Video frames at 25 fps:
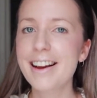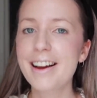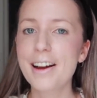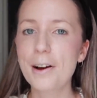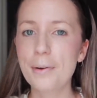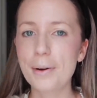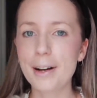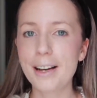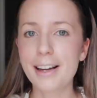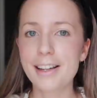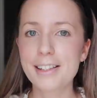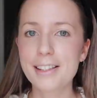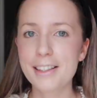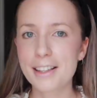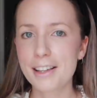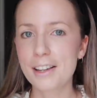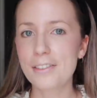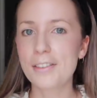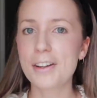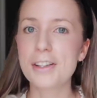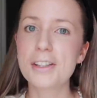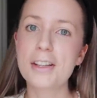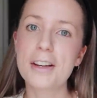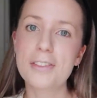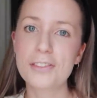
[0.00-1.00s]
We like to think of
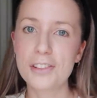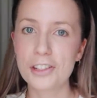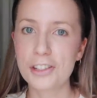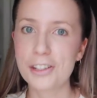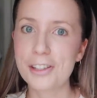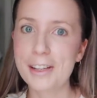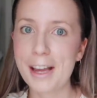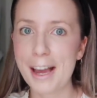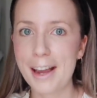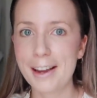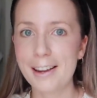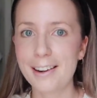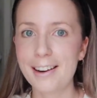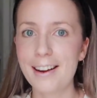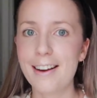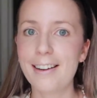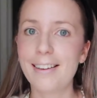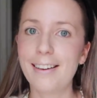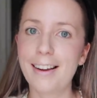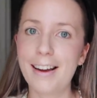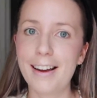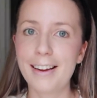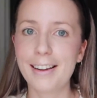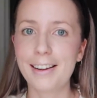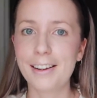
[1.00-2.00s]
ourselves as just hanging out in
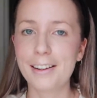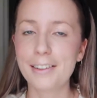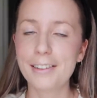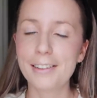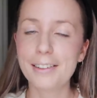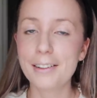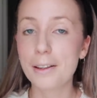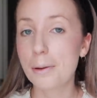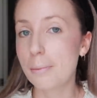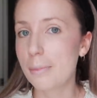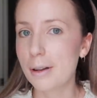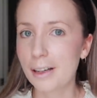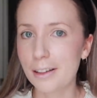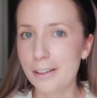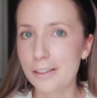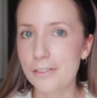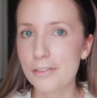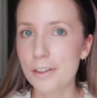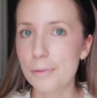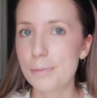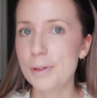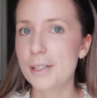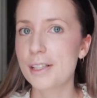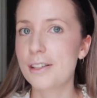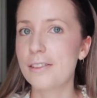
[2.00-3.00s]
like the middle of
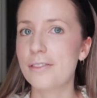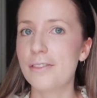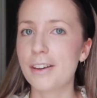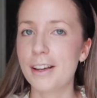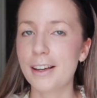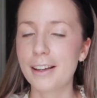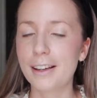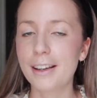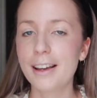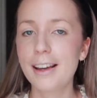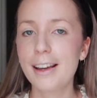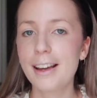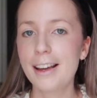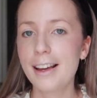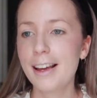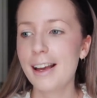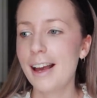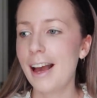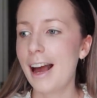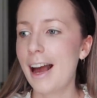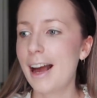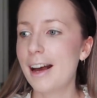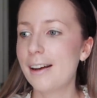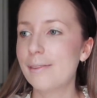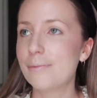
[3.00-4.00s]
the Pacific.
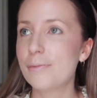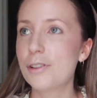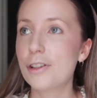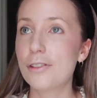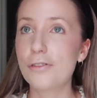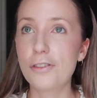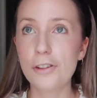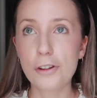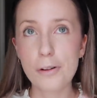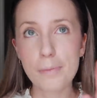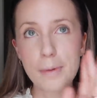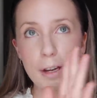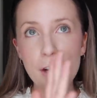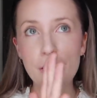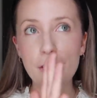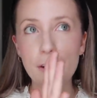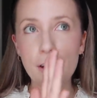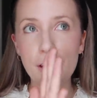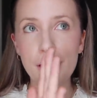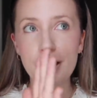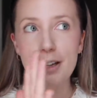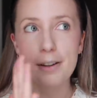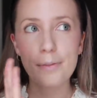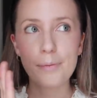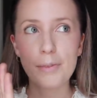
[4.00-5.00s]
Um, so if you're in America
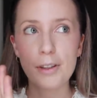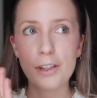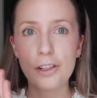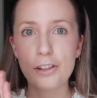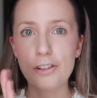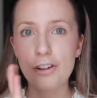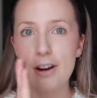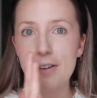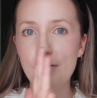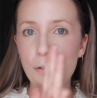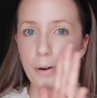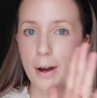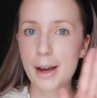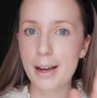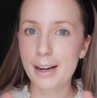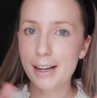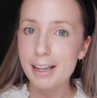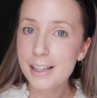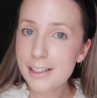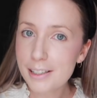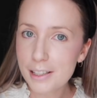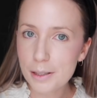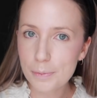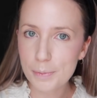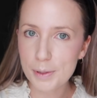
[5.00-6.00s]
and you travel out
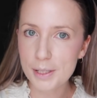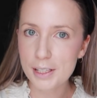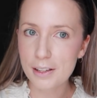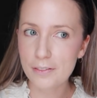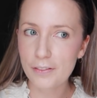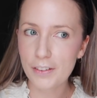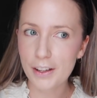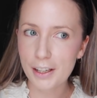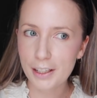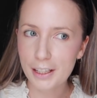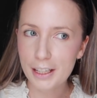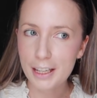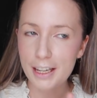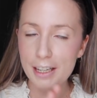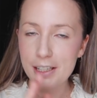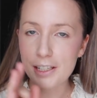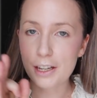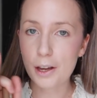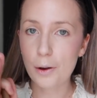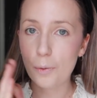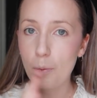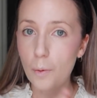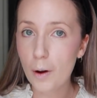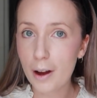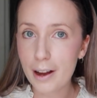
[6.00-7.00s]
into the Pacific, you get to
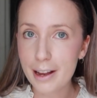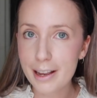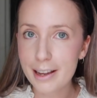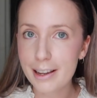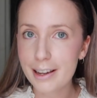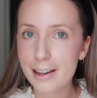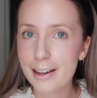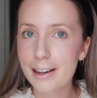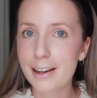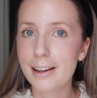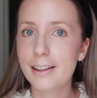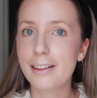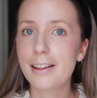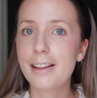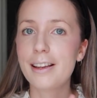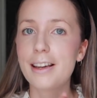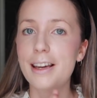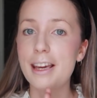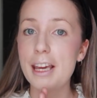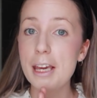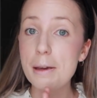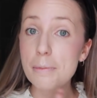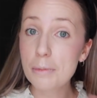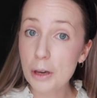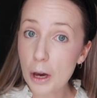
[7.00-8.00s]
Hawaii and you
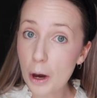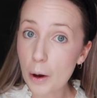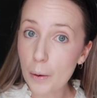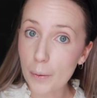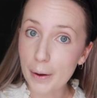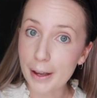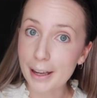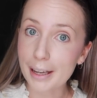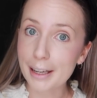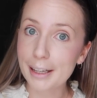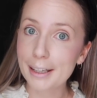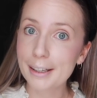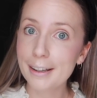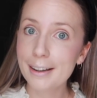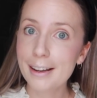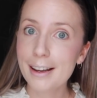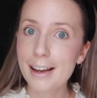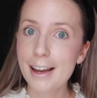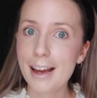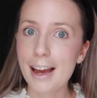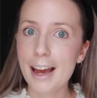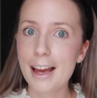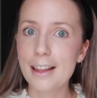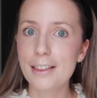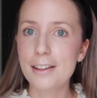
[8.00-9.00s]
keep going,
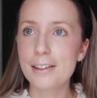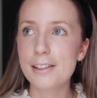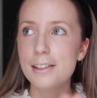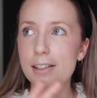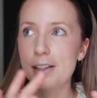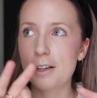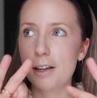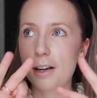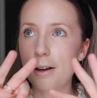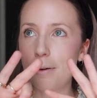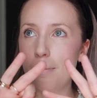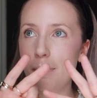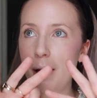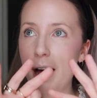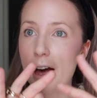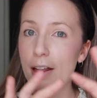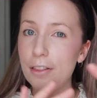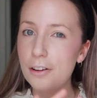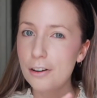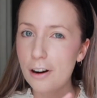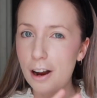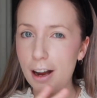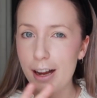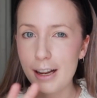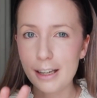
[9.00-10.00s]
and there's some
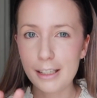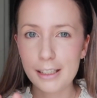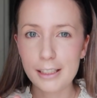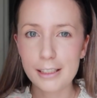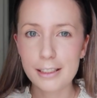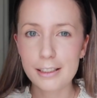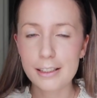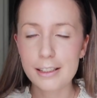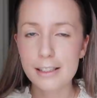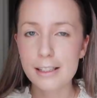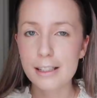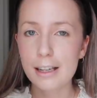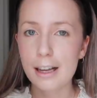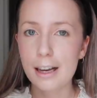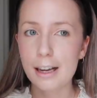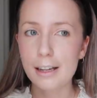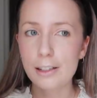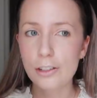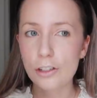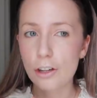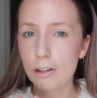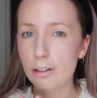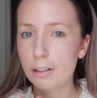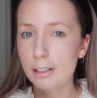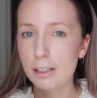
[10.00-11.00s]
other islands like
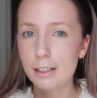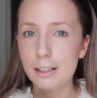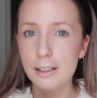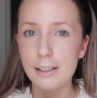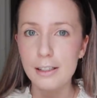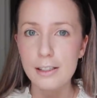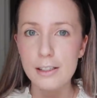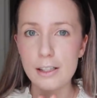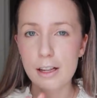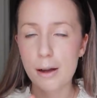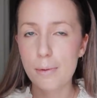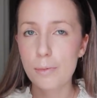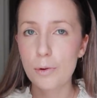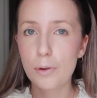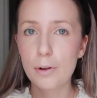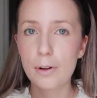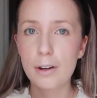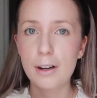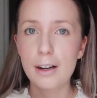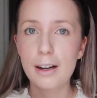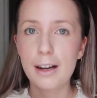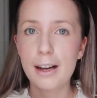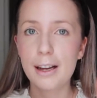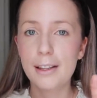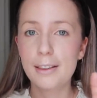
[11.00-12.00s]
Tonga,
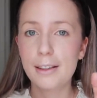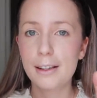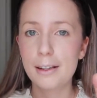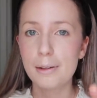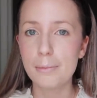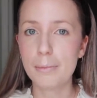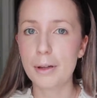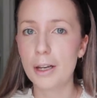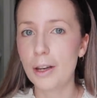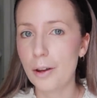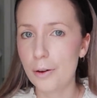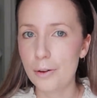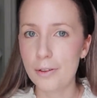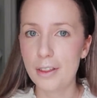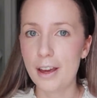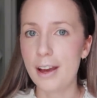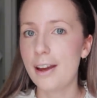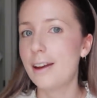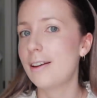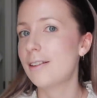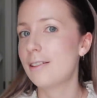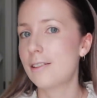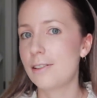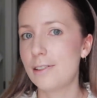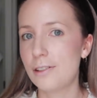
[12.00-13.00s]
Samoa, and then below
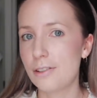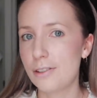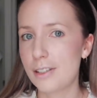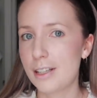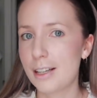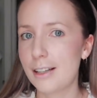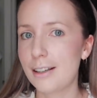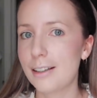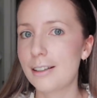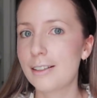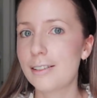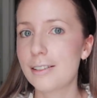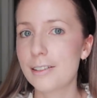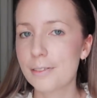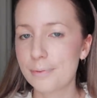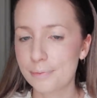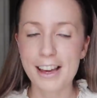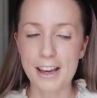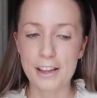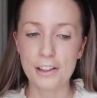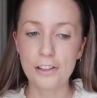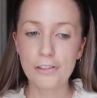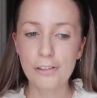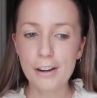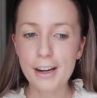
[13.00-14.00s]
that is New Zealand.
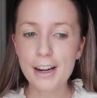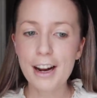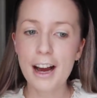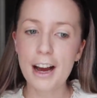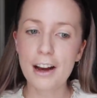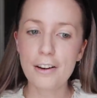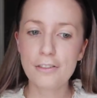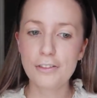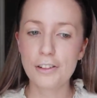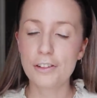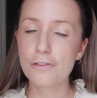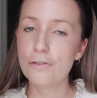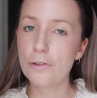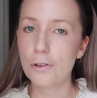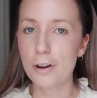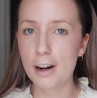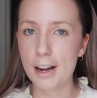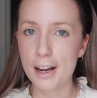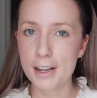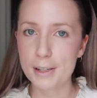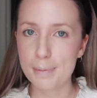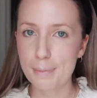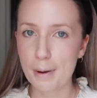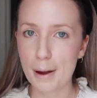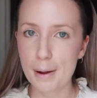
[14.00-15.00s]
Yeah, three and a half to four
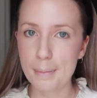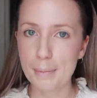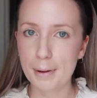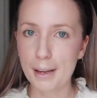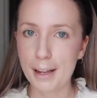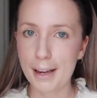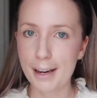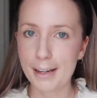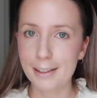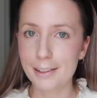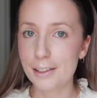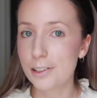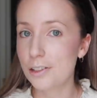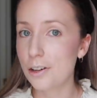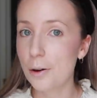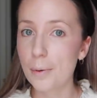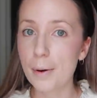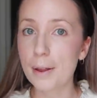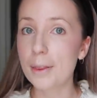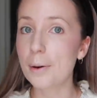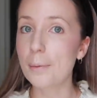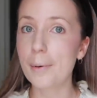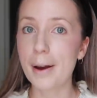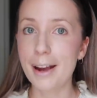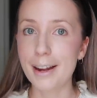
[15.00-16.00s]
hours by plane. There's no
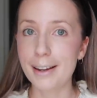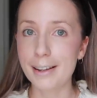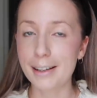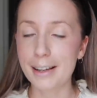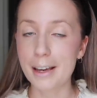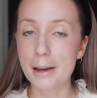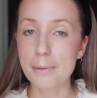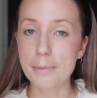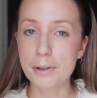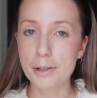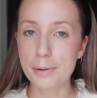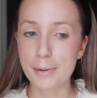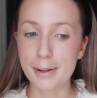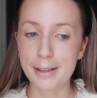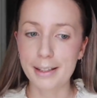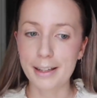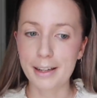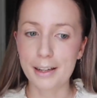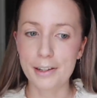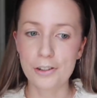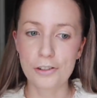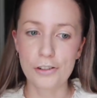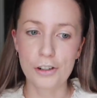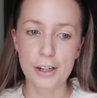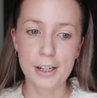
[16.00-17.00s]
other way to get between the
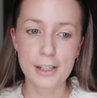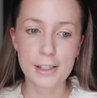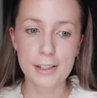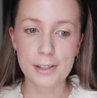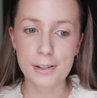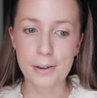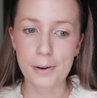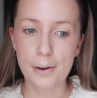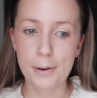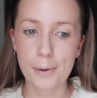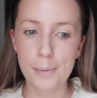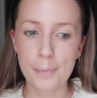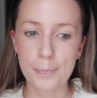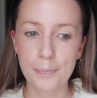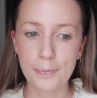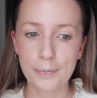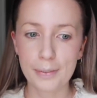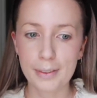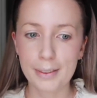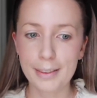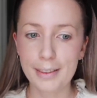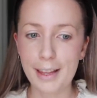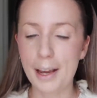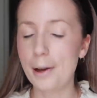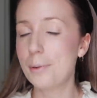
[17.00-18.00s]
countries. So
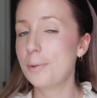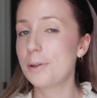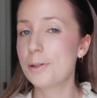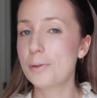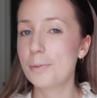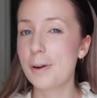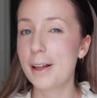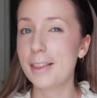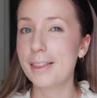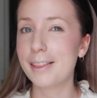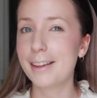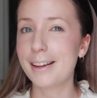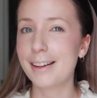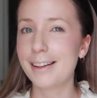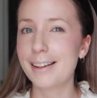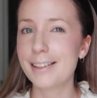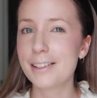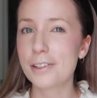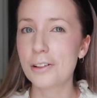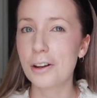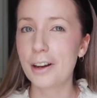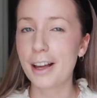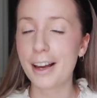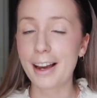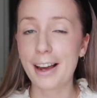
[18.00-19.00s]
that was one thing. It's
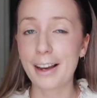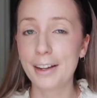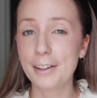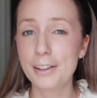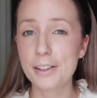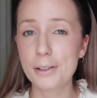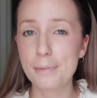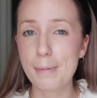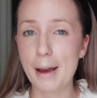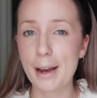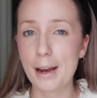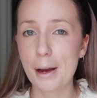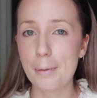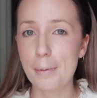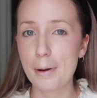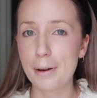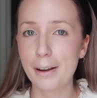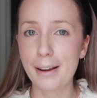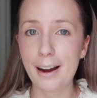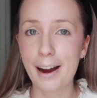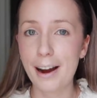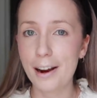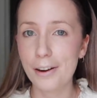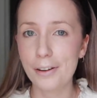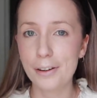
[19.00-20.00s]
not like I can just pack up a
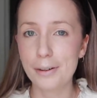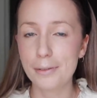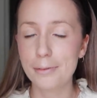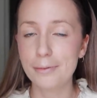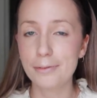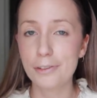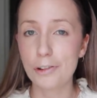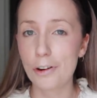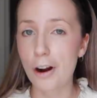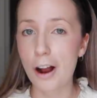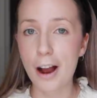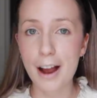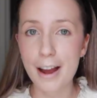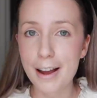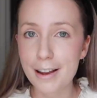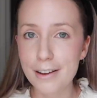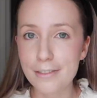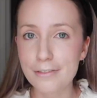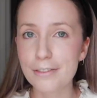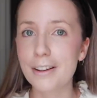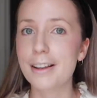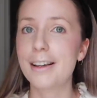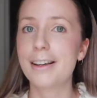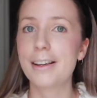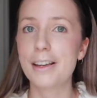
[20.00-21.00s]
car and
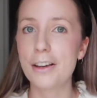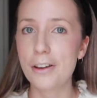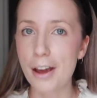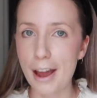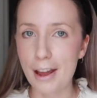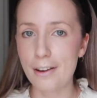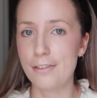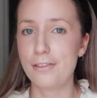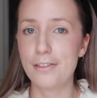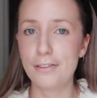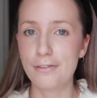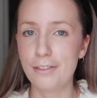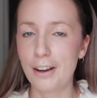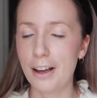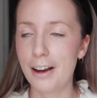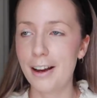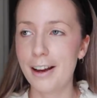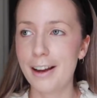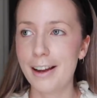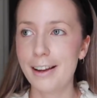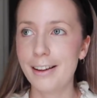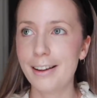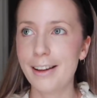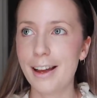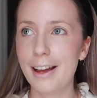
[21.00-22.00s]
drive. Like, you have to
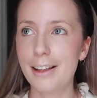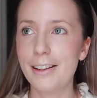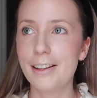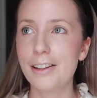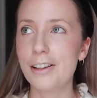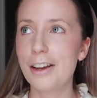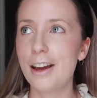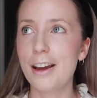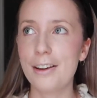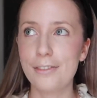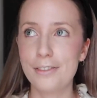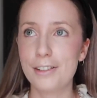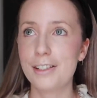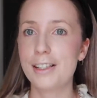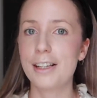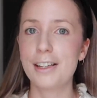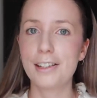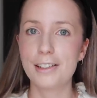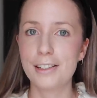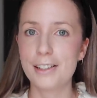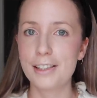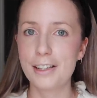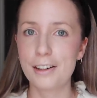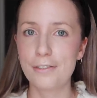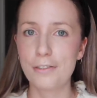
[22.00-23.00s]
fly, and then you have to send
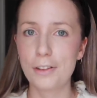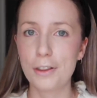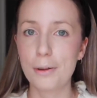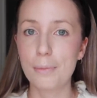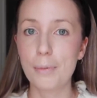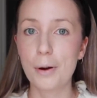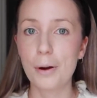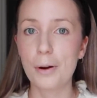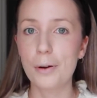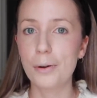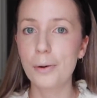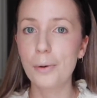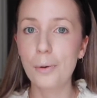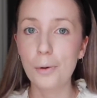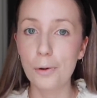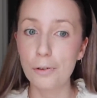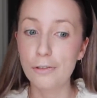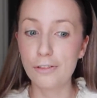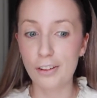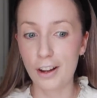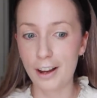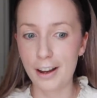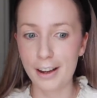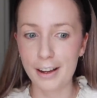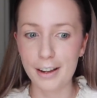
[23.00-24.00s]
your stuff on the boat or
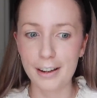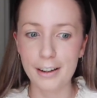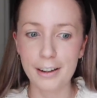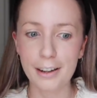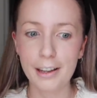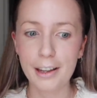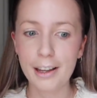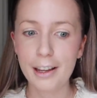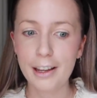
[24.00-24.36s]
fly it.